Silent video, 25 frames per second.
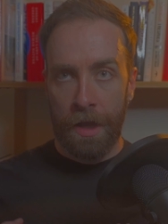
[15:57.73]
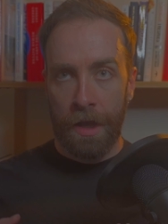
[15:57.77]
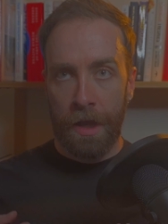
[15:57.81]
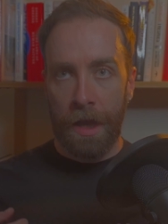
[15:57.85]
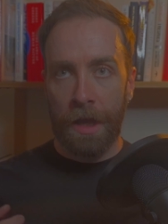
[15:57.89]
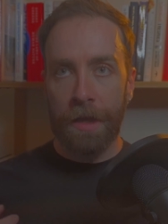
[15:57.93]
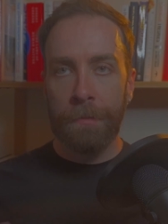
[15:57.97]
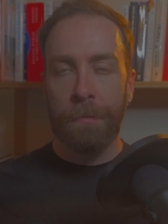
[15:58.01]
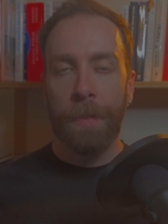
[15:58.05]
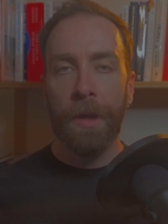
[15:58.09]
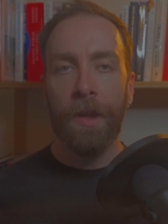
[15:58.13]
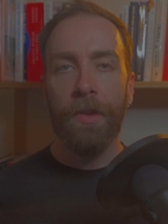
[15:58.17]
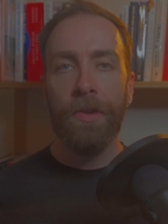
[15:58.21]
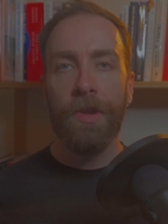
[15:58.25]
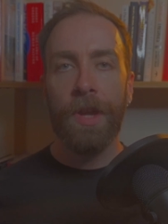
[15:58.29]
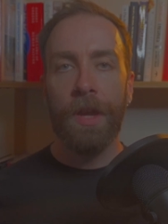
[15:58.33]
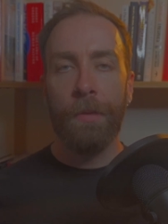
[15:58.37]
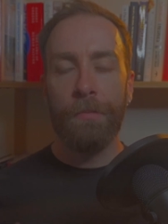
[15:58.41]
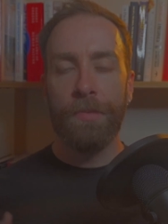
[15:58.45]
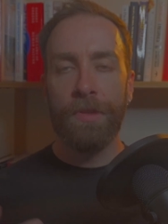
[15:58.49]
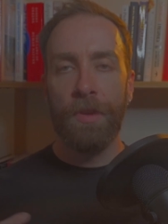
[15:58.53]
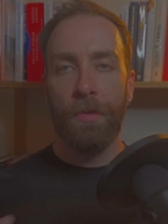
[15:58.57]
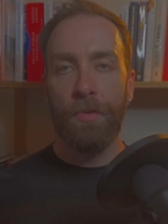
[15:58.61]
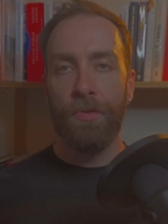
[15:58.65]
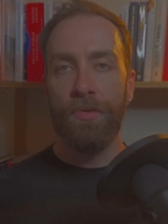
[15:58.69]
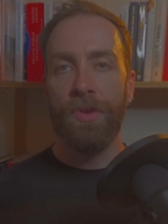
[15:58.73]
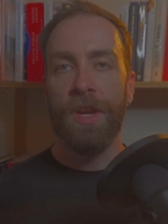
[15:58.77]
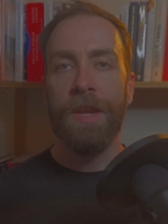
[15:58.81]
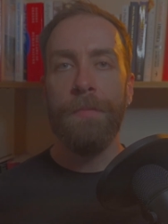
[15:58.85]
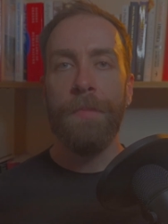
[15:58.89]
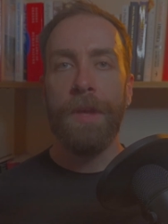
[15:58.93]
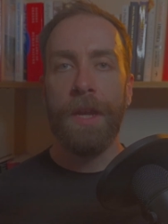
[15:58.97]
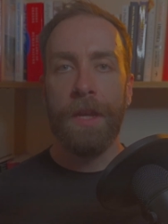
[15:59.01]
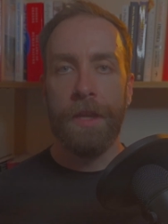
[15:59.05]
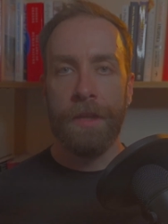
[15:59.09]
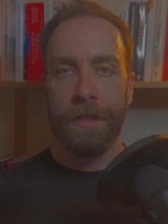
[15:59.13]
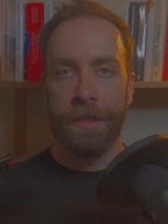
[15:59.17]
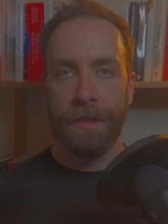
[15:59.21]
and build up to 3
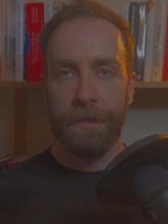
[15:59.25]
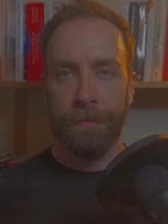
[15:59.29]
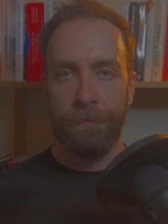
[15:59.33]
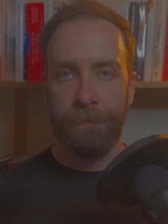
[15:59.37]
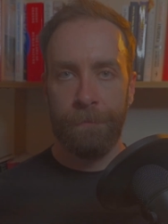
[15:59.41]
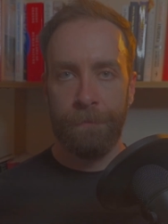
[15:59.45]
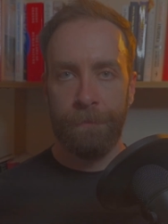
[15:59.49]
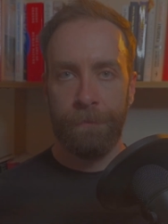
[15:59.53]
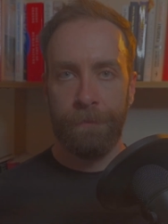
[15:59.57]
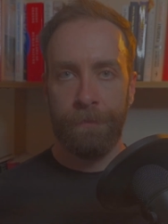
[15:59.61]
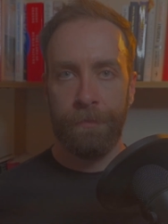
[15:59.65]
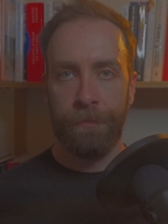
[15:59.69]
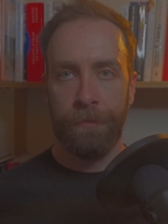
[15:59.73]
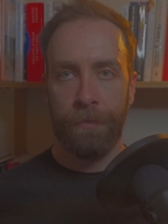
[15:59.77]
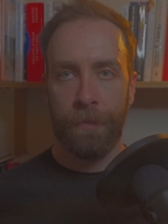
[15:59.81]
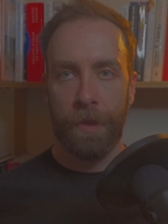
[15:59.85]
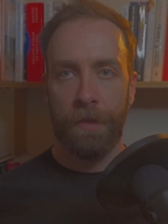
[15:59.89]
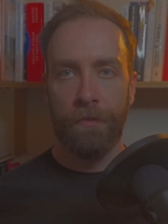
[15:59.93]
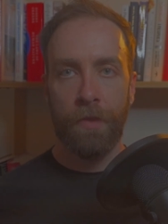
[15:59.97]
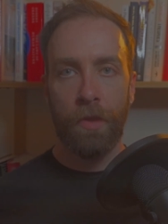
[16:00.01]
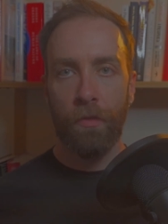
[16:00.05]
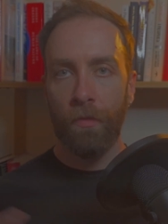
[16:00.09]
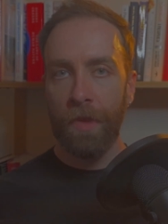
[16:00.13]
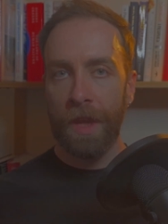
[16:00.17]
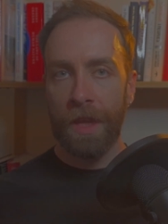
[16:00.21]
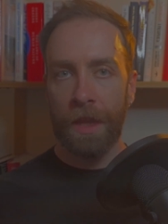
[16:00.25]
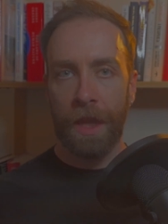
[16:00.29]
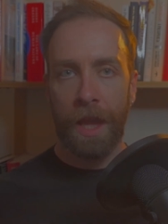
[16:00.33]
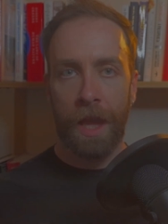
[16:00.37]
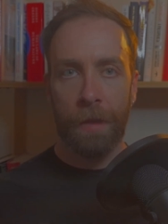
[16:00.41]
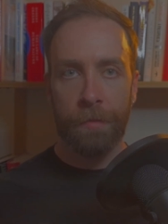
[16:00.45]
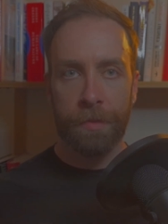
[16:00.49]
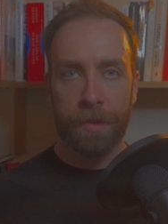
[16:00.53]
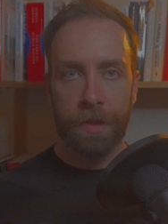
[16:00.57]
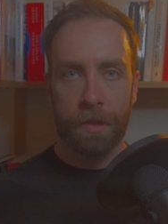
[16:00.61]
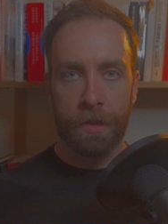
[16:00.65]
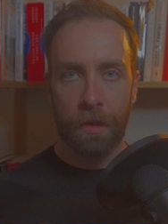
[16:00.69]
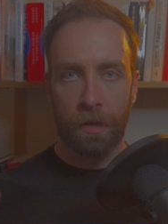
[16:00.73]
minutes. If you
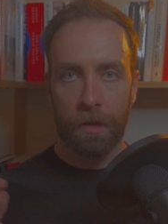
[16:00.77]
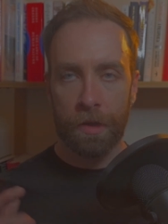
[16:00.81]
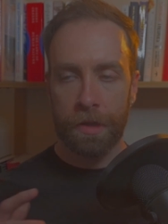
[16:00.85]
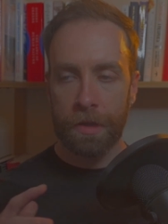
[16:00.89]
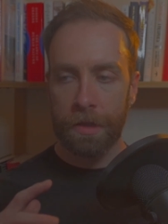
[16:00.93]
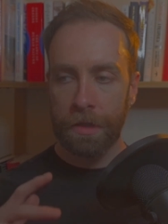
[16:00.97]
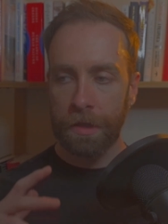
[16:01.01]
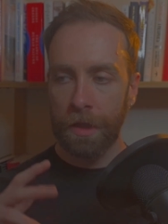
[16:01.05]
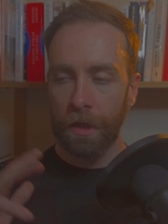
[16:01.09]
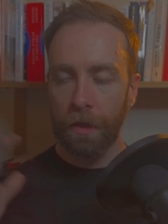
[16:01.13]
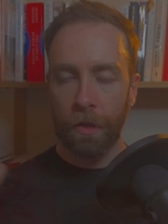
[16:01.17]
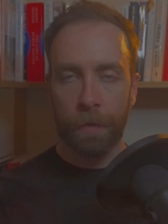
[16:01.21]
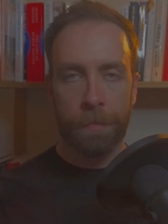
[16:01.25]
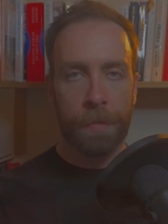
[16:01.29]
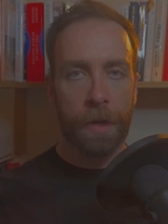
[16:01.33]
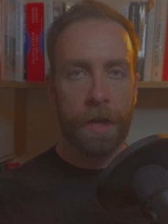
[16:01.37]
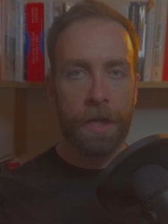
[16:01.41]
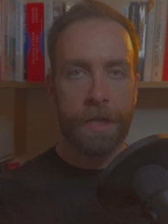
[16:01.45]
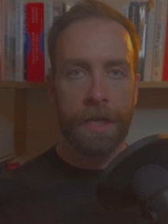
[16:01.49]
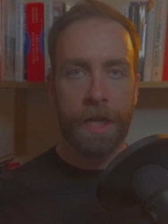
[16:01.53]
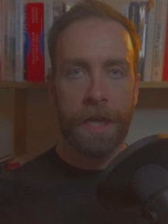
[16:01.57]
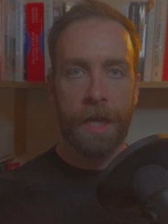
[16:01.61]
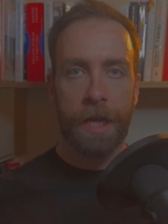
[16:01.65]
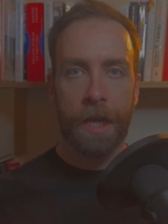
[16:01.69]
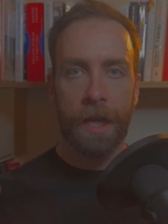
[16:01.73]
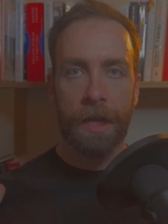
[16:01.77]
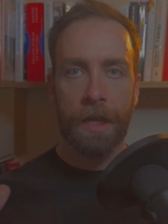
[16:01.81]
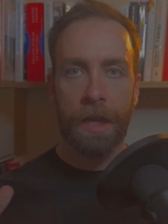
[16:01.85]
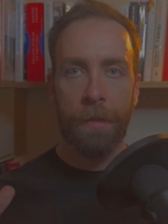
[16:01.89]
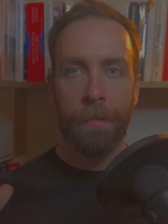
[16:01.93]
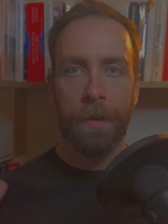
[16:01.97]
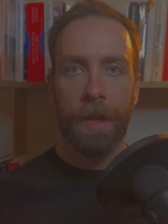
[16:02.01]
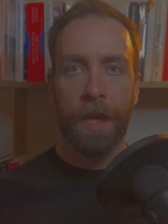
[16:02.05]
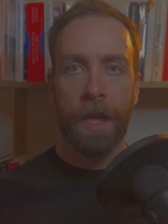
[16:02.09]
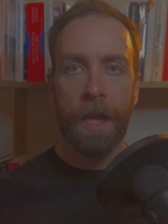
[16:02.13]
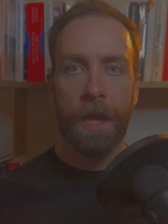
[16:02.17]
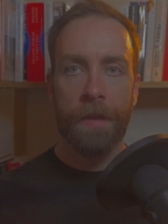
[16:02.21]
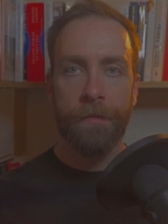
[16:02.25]
relapse or still partake in the
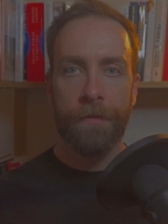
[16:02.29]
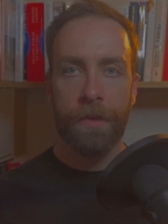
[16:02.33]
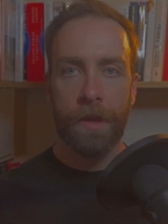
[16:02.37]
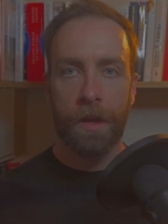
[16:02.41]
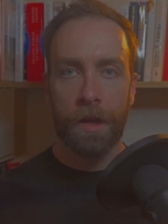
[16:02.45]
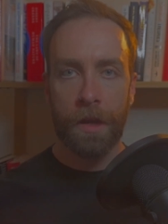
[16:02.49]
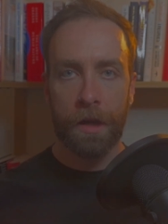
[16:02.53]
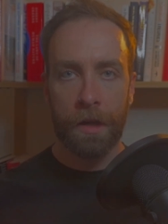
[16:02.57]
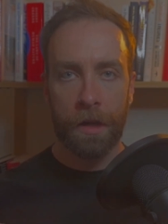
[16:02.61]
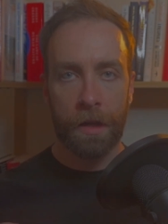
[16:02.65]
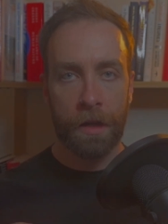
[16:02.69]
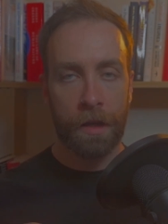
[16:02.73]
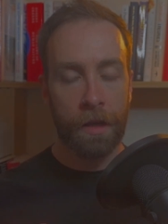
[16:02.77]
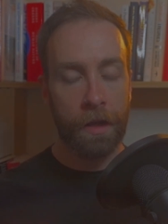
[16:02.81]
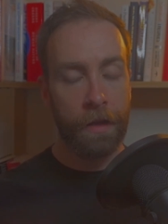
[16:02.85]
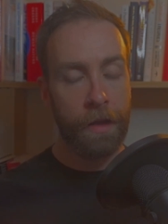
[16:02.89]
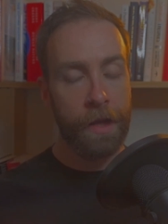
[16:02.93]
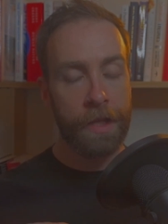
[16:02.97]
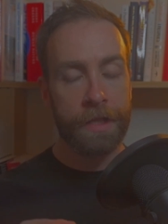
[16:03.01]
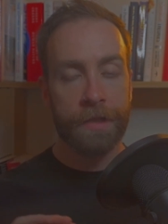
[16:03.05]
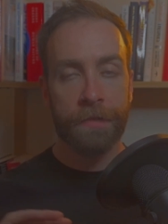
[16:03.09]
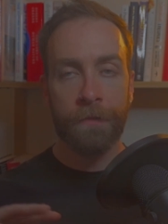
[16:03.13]
behaviour, that's